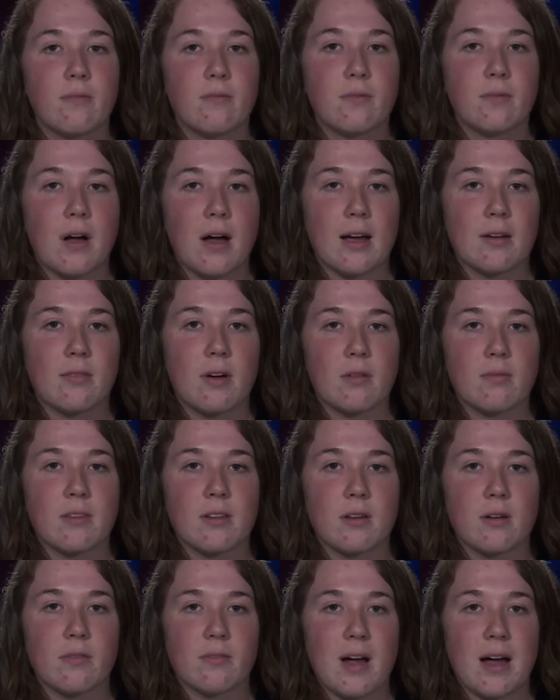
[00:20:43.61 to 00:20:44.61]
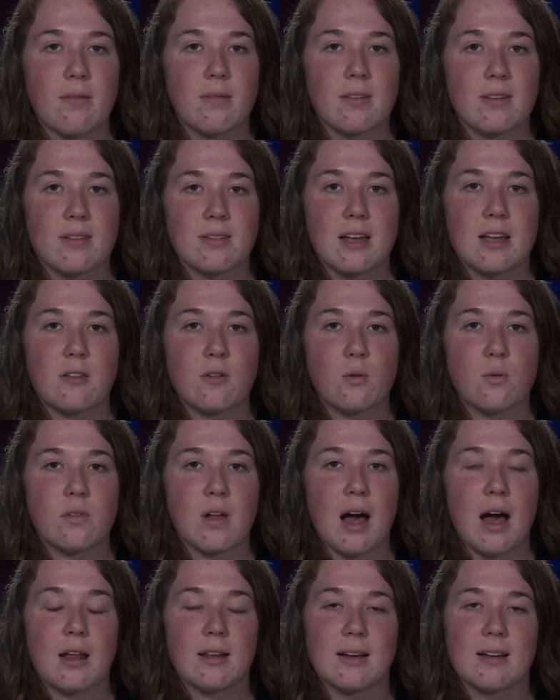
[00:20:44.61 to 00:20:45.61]
Five of the states whose
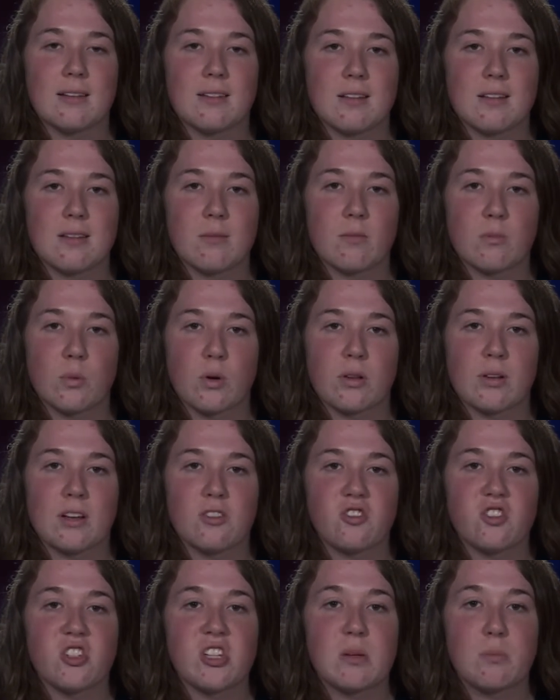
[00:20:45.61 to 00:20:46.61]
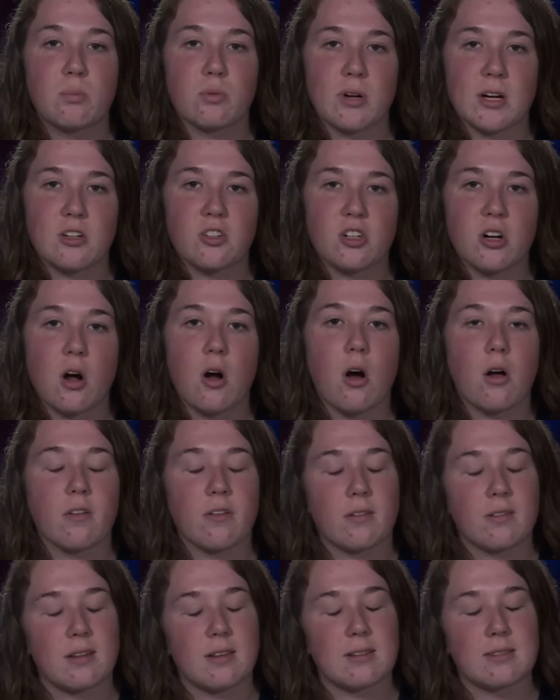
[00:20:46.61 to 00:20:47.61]
online systems were allegedly breached
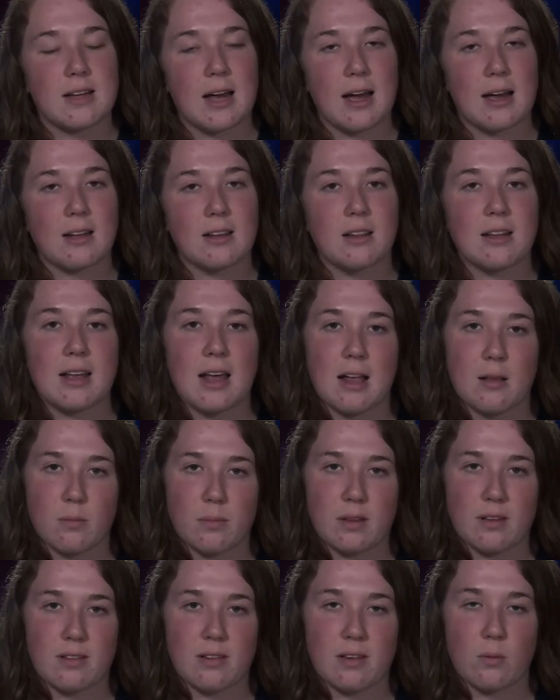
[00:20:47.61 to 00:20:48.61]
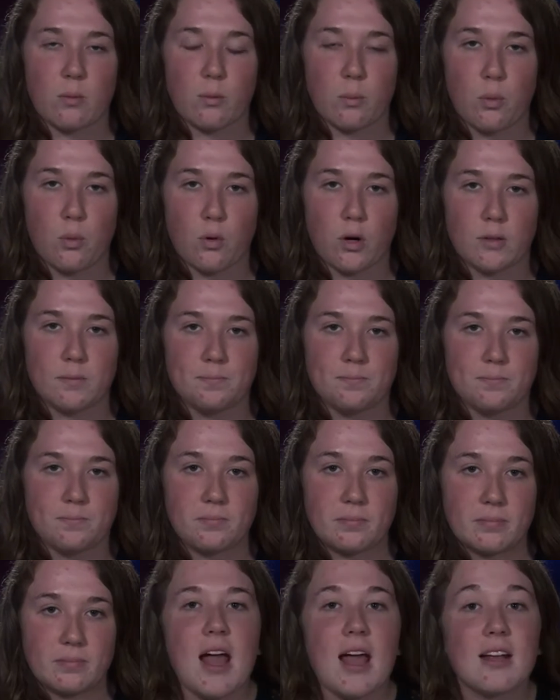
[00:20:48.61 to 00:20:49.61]
also denied the NBC report.
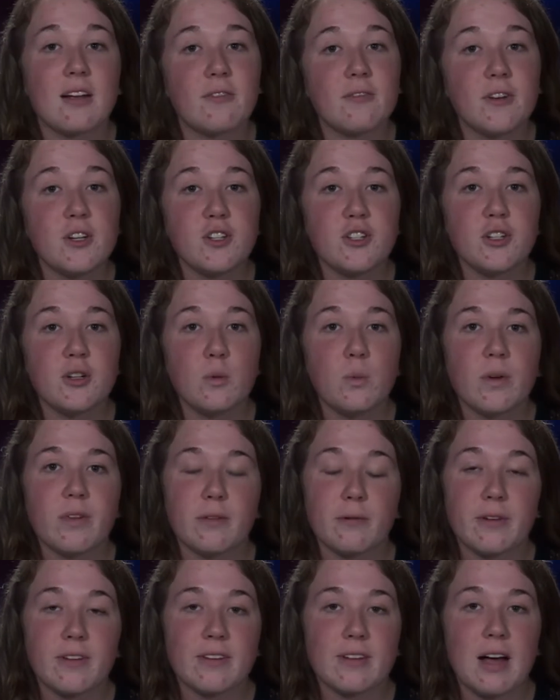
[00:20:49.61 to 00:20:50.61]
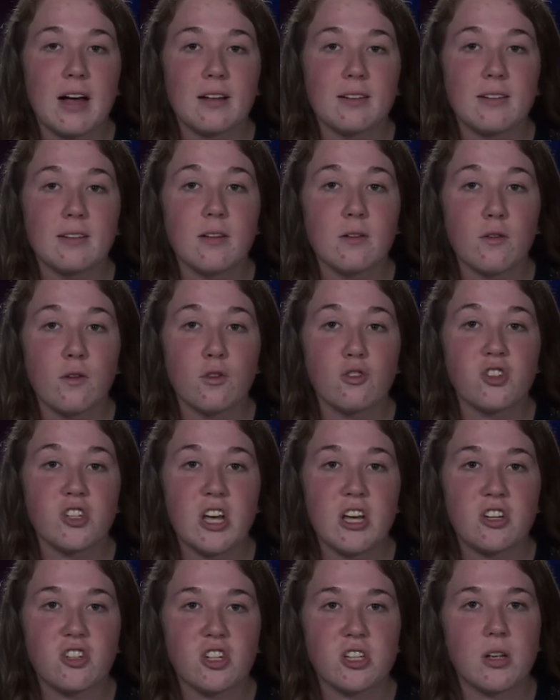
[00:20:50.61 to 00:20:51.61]
An official with the Wisconsin
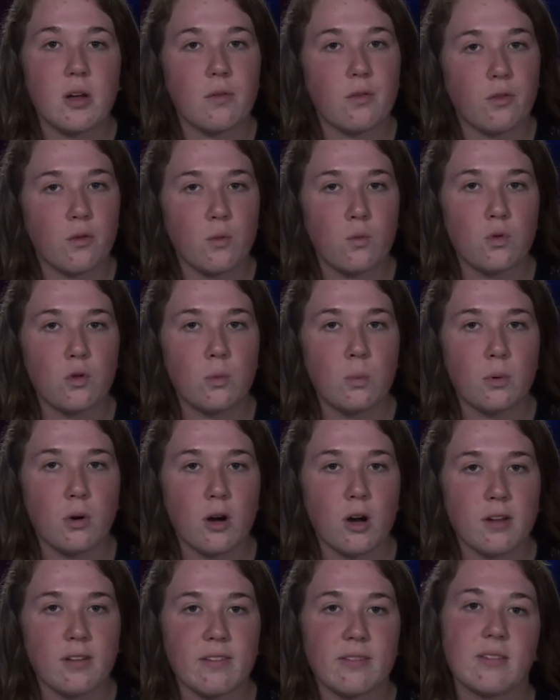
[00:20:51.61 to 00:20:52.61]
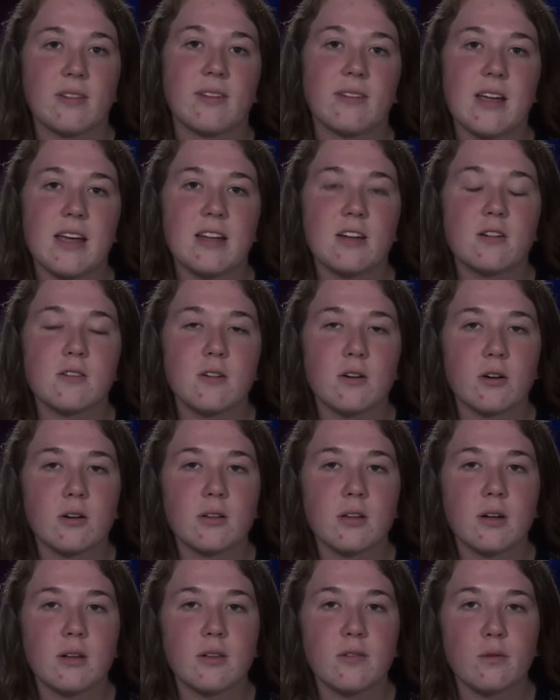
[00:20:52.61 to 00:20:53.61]
Association of School Boards stated
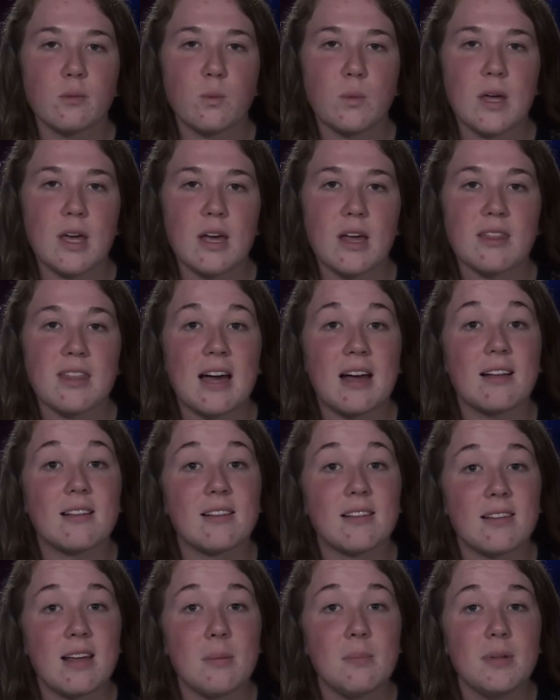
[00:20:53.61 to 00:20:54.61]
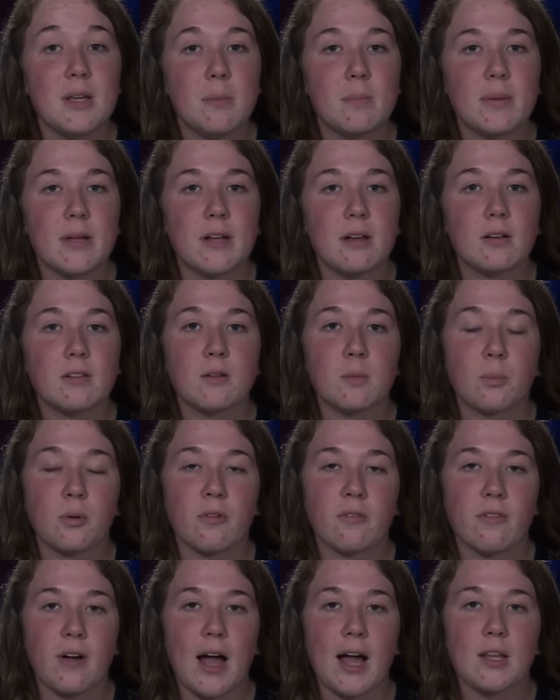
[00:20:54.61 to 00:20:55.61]
earlier this week that an assembly bill to
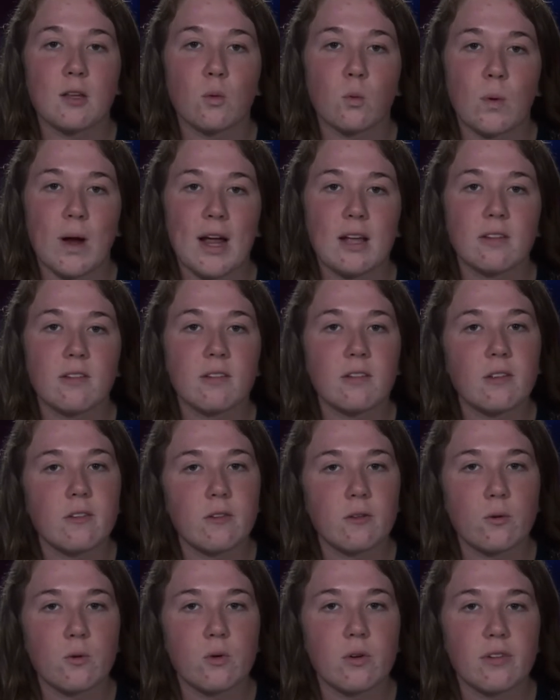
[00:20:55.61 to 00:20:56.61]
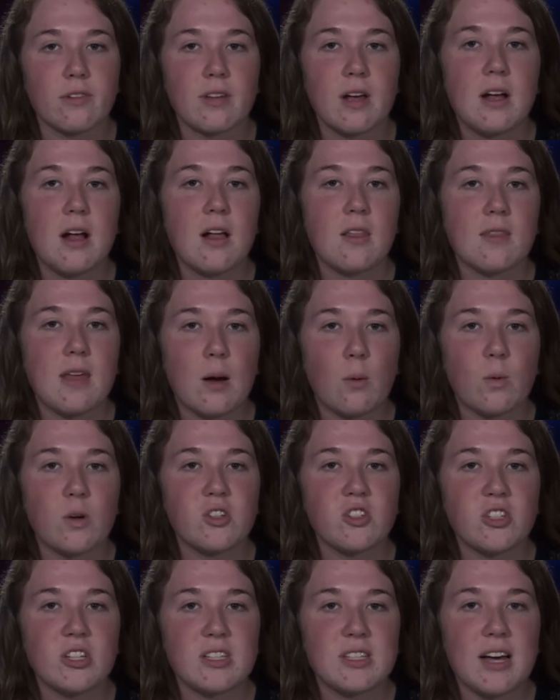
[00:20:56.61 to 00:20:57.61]
provide grants to schools that
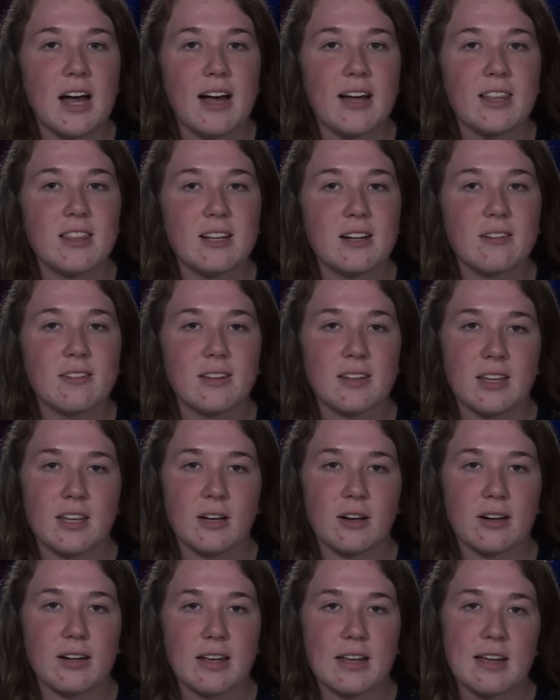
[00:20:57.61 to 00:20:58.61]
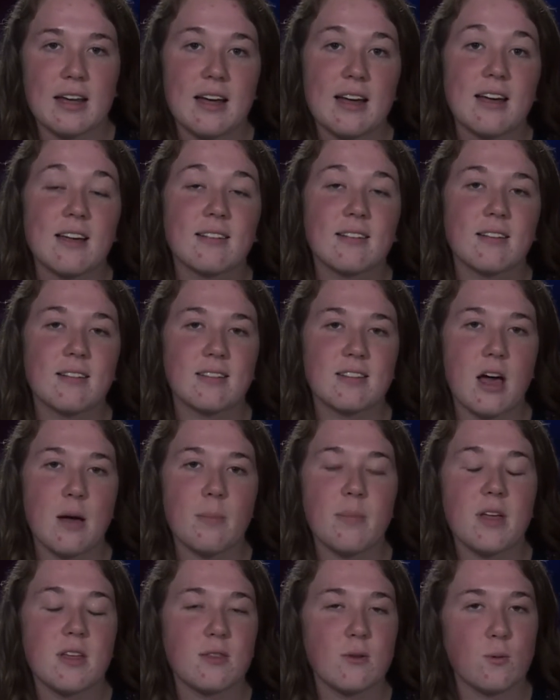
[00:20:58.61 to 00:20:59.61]
wish to tighten their security is a step
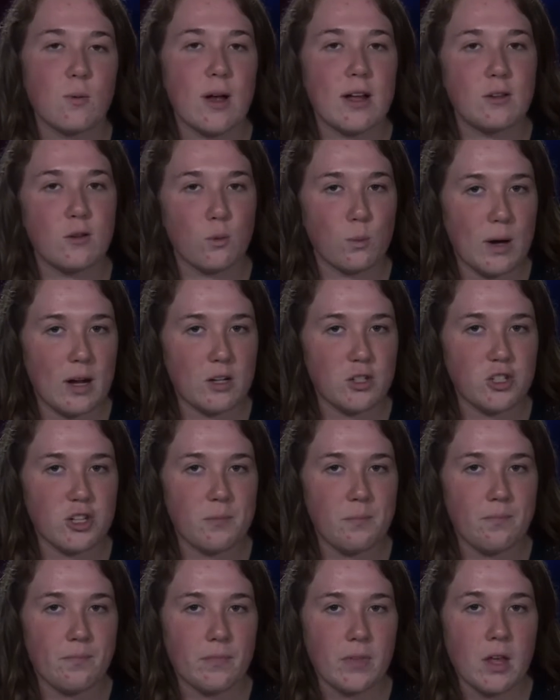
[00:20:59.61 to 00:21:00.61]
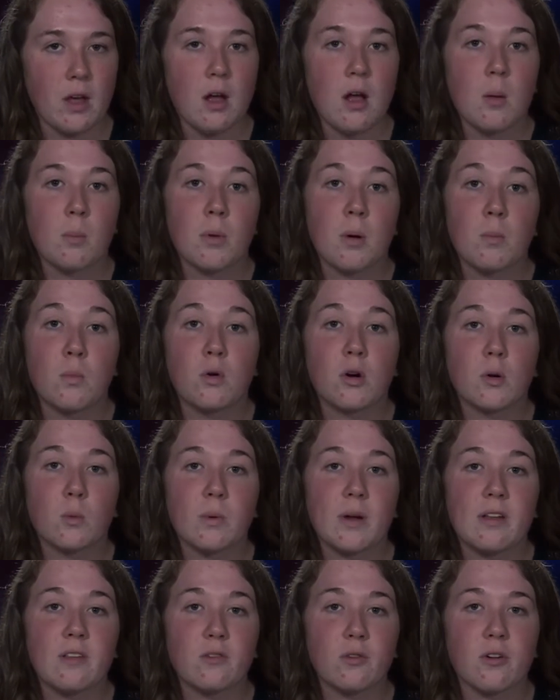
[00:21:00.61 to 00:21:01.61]
in the right direction, but more
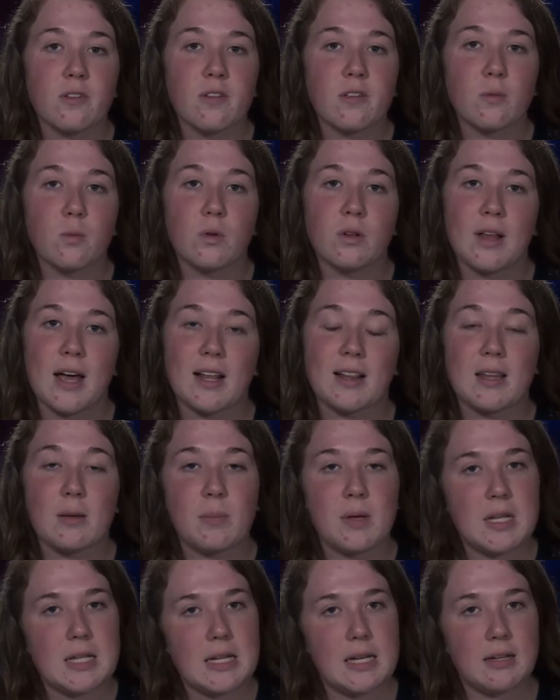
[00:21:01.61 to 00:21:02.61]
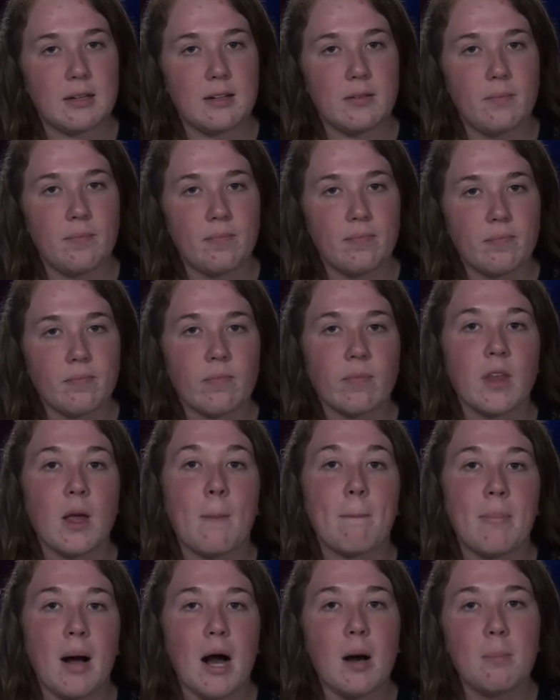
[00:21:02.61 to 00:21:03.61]
resources will likely be needed.
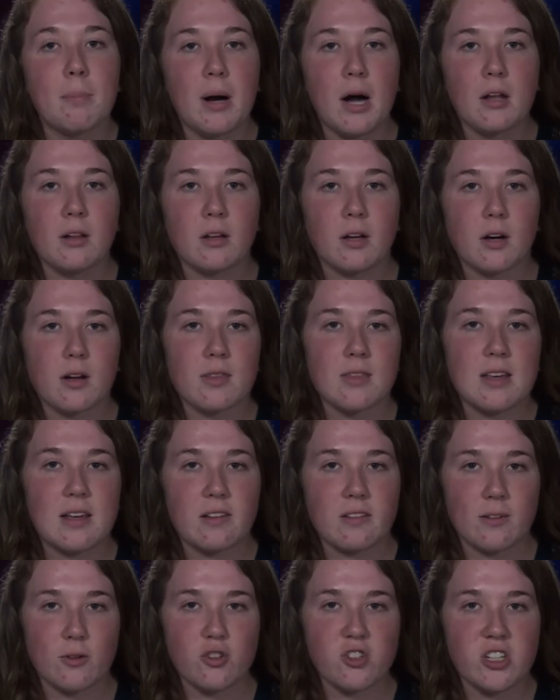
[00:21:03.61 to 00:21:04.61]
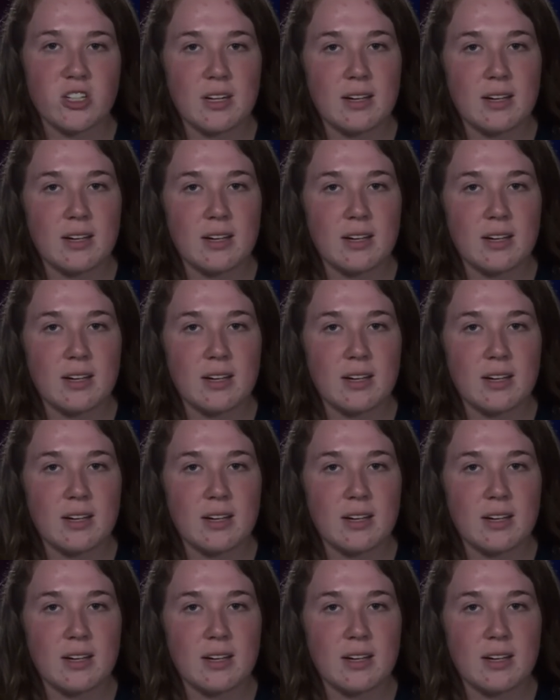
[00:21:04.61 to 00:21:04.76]
Bob Butler, the Associate